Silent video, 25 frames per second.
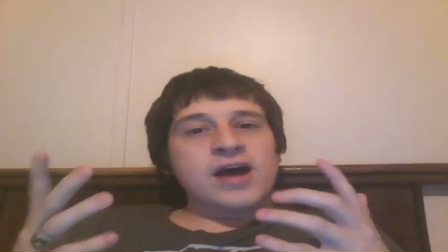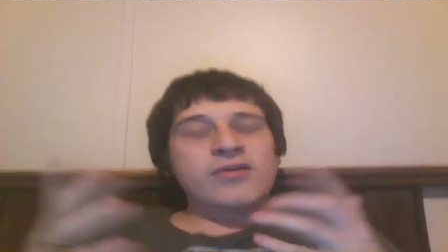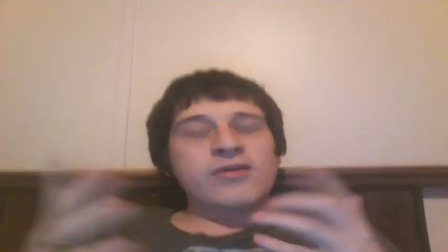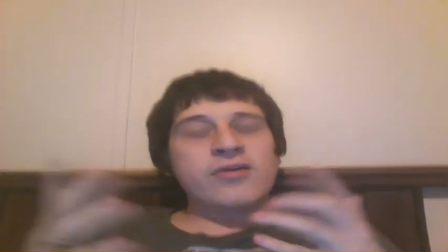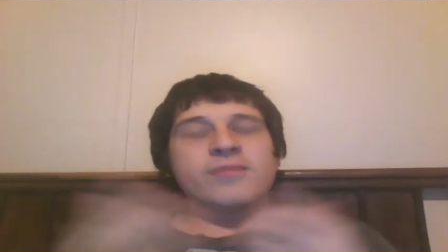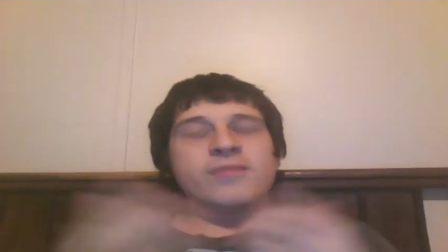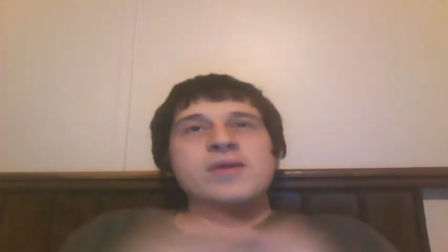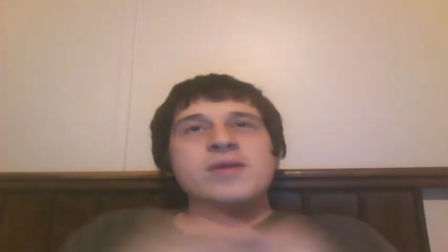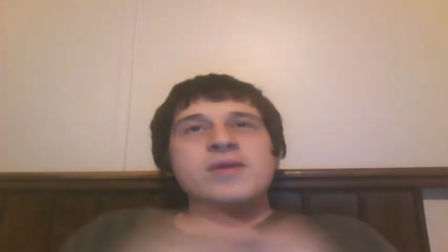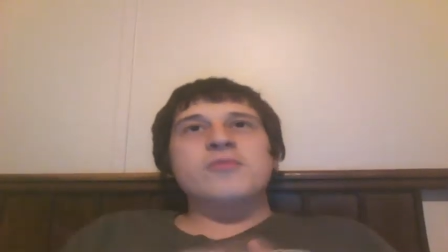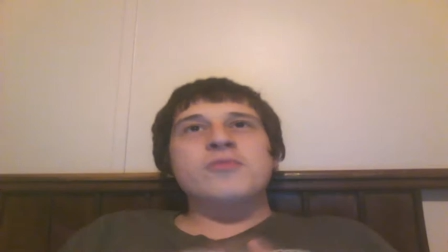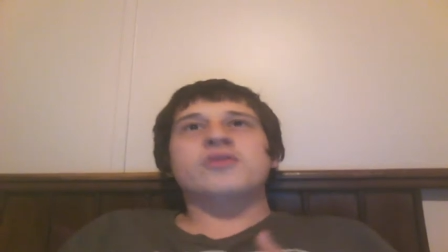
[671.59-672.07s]

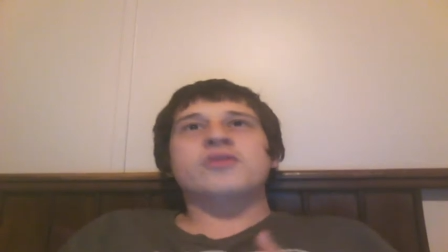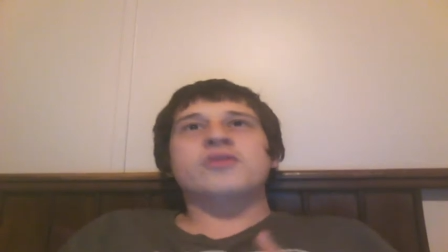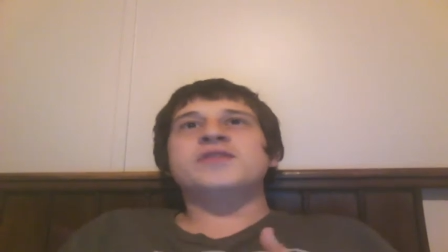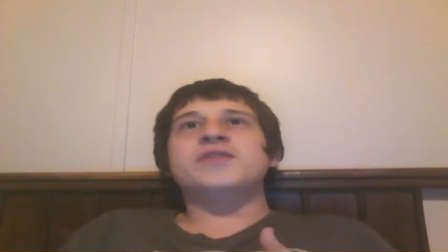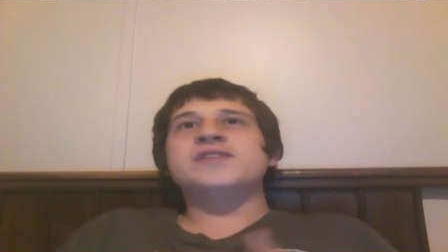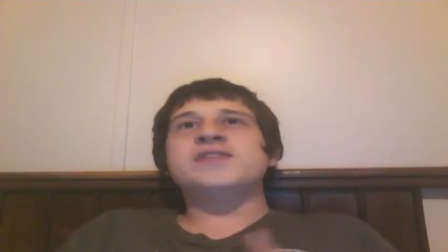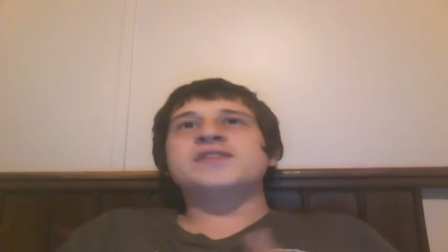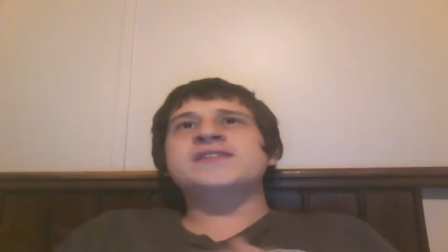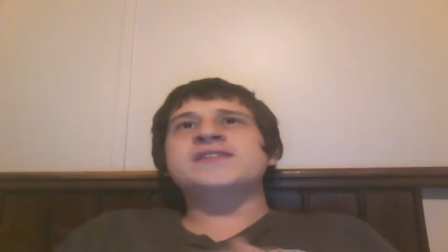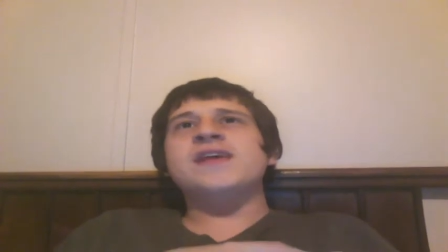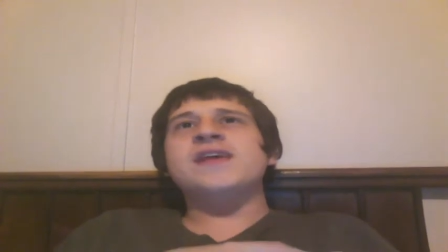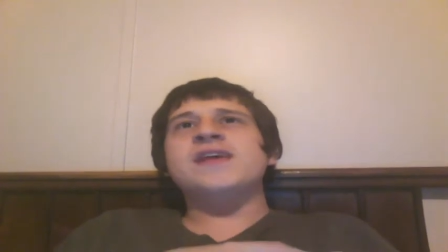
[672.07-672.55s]
remember in the
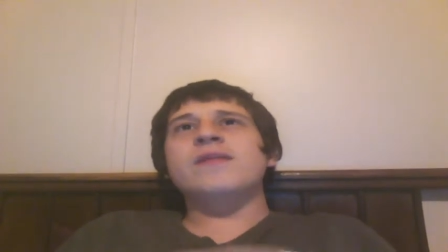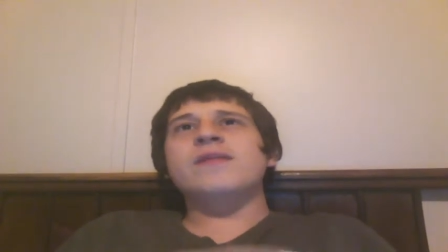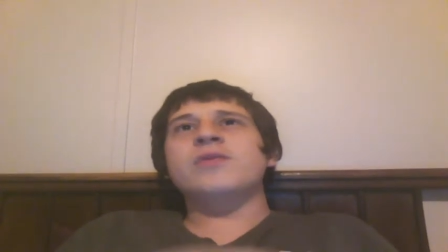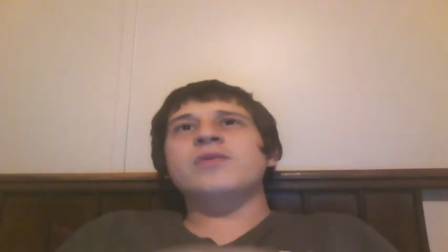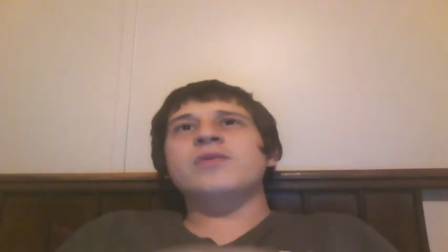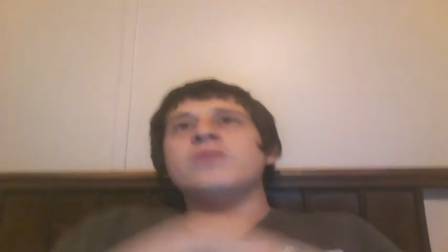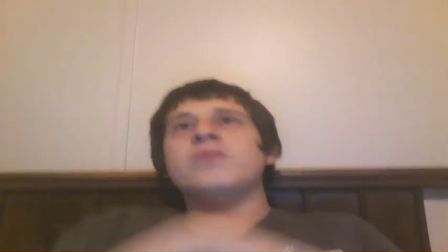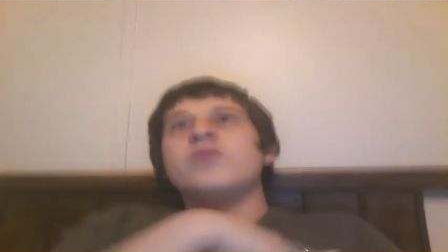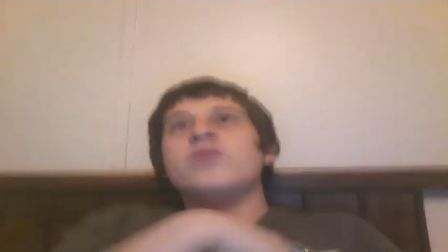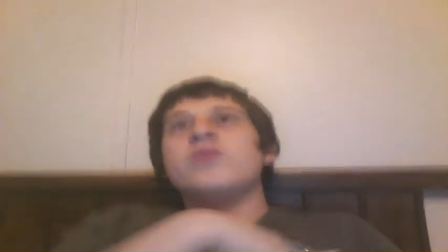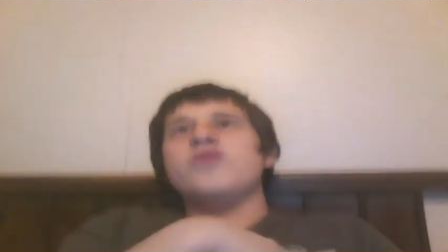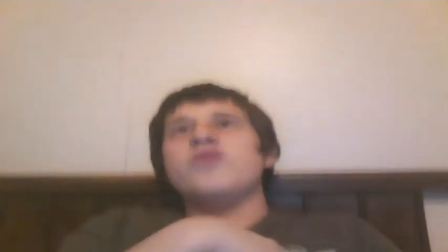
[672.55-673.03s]

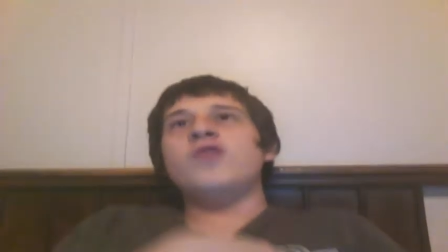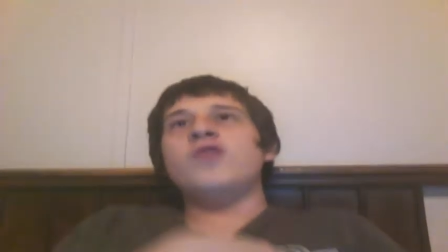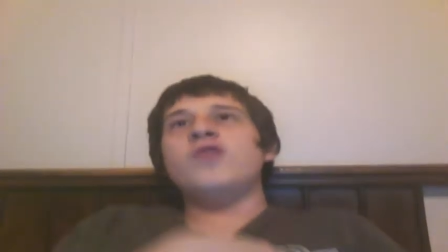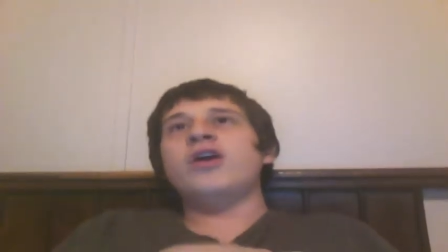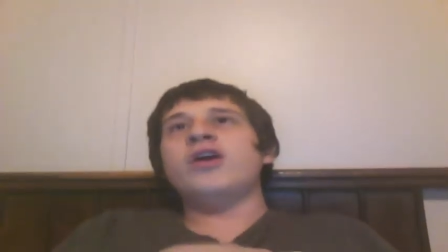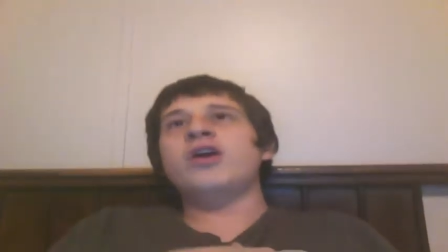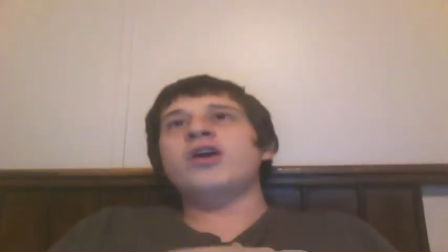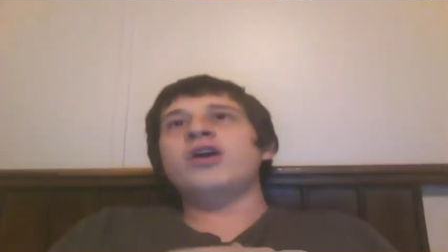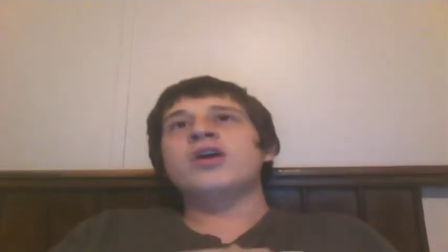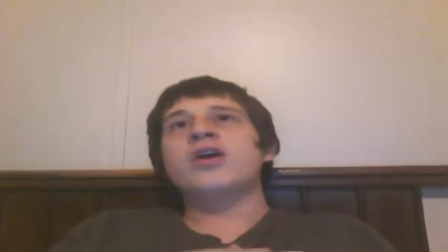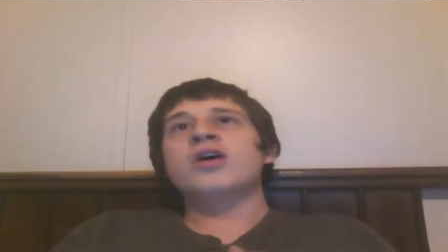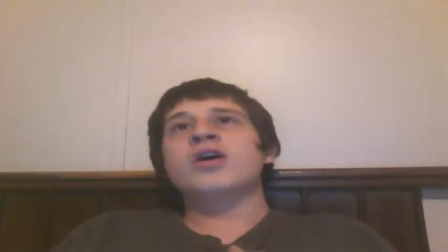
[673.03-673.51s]
Celebi
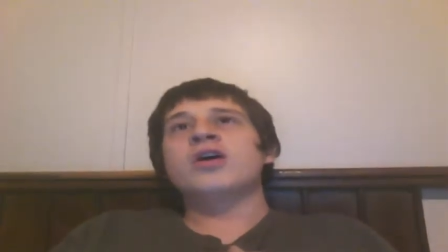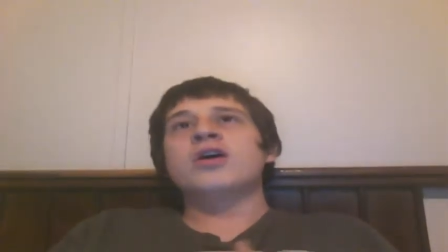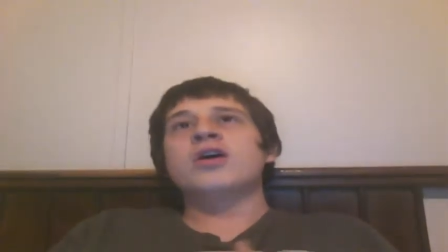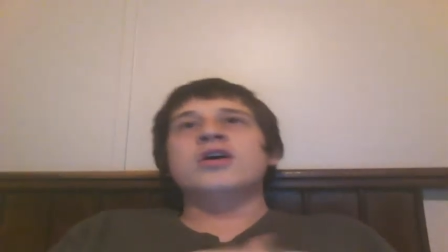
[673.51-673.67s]
movie,